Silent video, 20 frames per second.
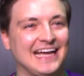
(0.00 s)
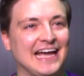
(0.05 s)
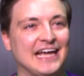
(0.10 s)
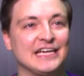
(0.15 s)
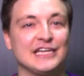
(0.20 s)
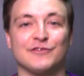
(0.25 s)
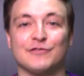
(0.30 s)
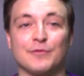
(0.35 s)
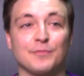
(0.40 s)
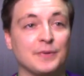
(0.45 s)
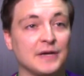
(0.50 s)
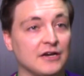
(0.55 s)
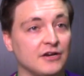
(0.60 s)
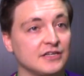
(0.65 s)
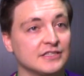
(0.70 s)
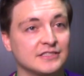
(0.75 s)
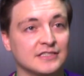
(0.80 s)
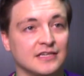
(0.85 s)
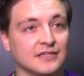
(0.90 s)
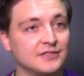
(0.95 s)
And even
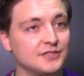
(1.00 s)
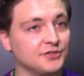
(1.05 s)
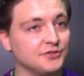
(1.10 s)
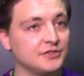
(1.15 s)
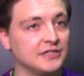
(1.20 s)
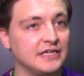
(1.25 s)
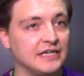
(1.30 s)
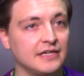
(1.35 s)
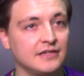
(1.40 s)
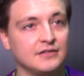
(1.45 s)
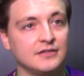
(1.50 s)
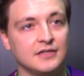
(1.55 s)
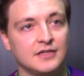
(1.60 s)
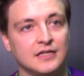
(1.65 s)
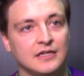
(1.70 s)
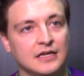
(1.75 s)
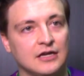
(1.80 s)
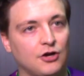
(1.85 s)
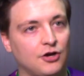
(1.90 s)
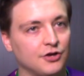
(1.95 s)
parents can tune in.
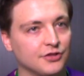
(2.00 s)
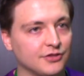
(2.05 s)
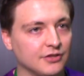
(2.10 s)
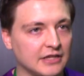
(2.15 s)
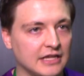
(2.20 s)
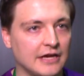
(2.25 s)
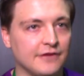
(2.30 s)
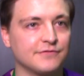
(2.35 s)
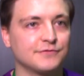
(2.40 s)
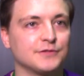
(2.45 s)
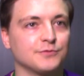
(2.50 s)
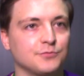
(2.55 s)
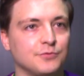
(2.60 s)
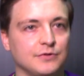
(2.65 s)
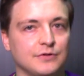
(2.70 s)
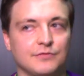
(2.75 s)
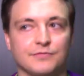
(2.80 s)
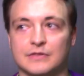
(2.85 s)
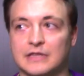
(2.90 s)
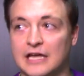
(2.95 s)
All the
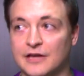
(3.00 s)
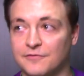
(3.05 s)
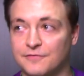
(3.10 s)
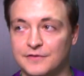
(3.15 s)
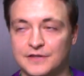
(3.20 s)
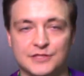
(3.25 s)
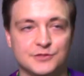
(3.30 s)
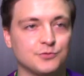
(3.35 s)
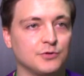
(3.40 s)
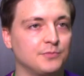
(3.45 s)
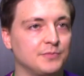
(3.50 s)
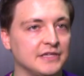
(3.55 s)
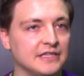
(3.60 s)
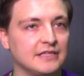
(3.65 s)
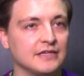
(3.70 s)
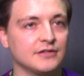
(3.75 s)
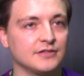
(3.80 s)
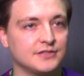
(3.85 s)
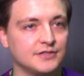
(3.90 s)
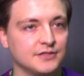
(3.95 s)
live feeds will be
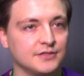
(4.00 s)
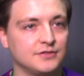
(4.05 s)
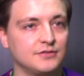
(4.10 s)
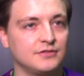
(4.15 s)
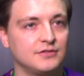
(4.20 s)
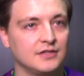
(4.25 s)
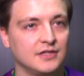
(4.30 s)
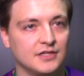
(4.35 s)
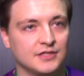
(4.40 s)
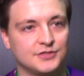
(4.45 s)
there too.